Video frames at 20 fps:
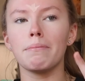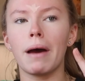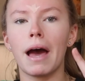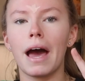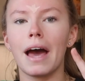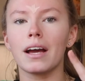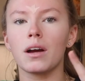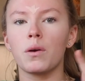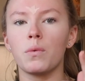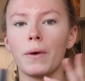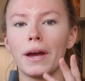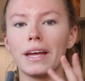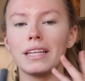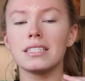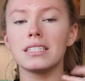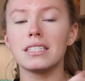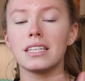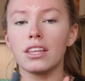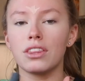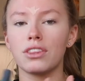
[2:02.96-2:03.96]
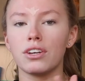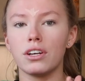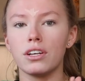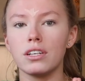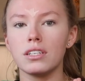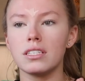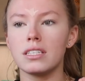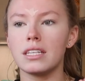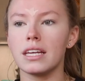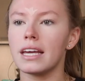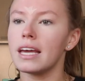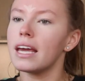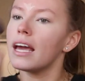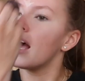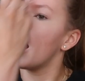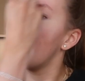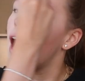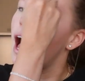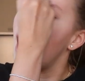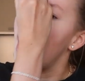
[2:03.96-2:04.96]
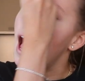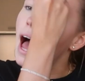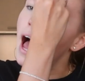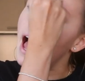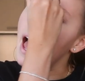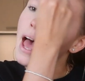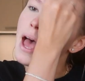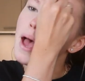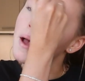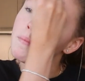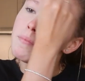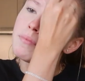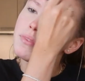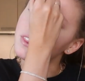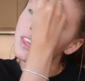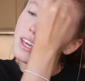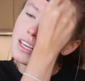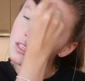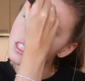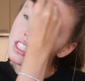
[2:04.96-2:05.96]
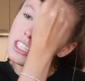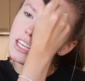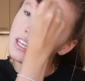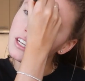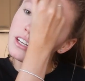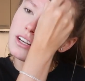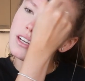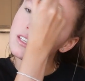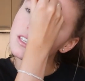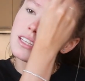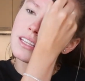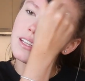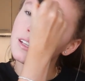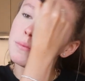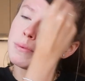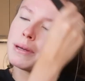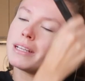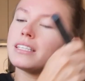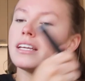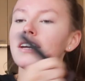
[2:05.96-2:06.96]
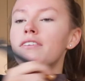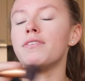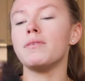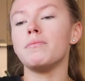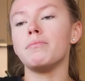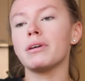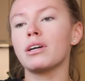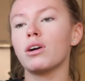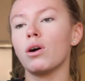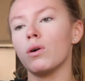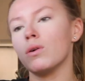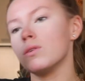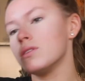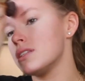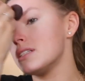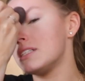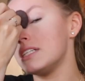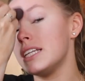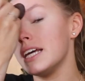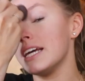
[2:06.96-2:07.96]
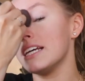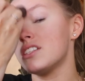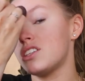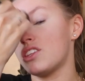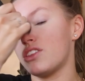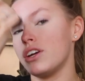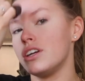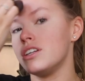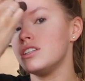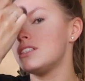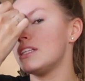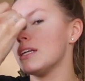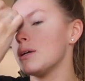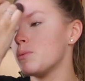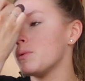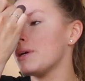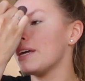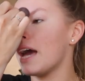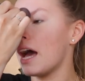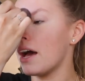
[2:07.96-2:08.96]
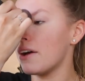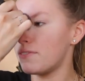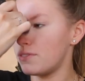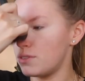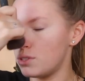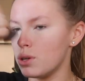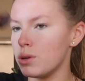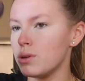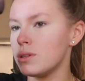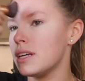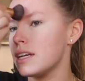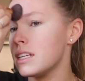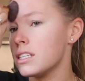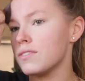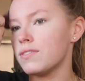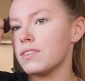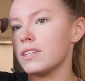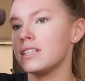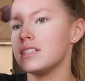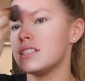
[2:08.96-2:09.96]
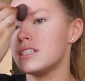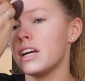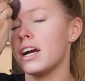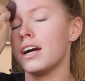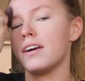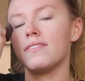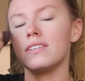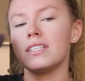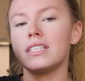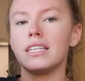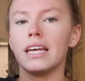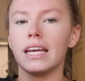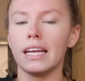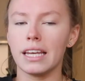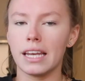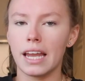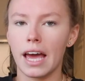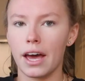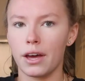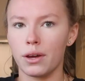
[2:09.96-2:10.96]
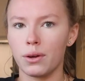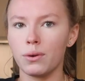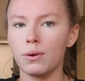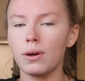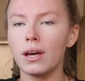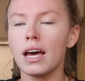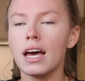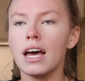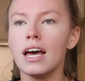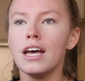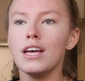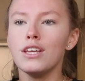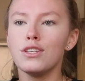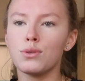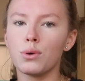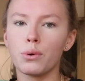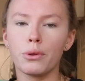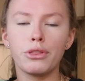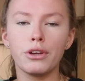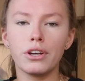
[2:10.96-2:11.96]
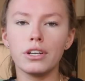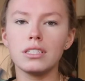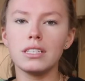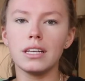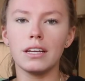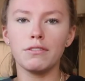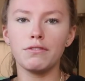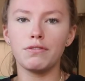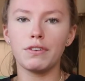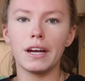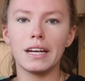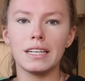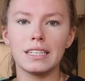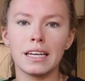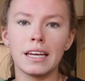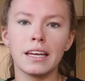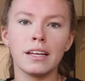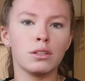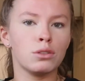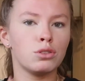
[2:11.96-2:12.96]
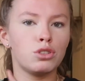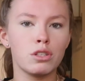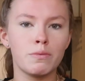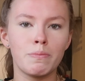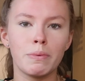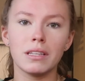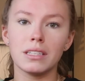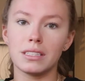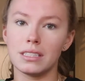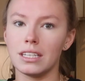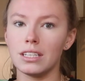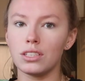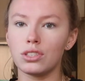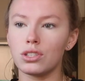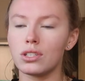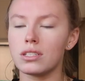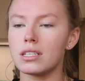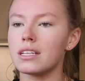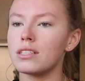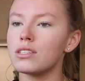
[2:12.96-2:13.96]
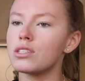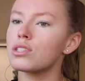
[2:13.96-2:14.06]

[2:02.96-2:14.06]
back Wednesday, Thursday. This year is a little bit different because today is Thursday. We have 2 days of an in-service day now, so Thursday and Friday it'll just be the teachers in